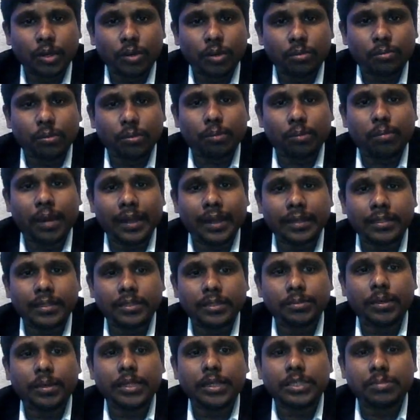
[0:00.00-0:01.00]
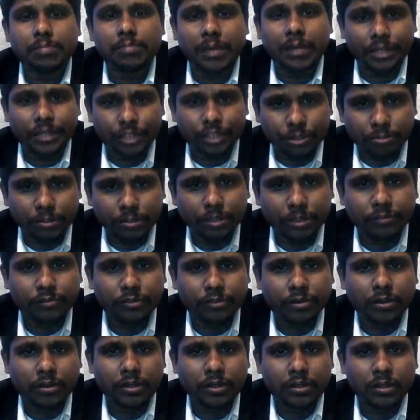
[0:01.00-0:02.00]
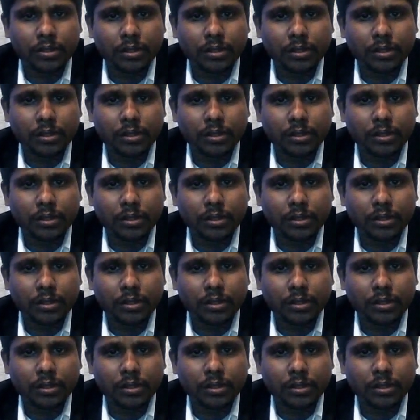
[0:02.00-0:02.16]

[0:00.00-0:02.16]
mobile device management for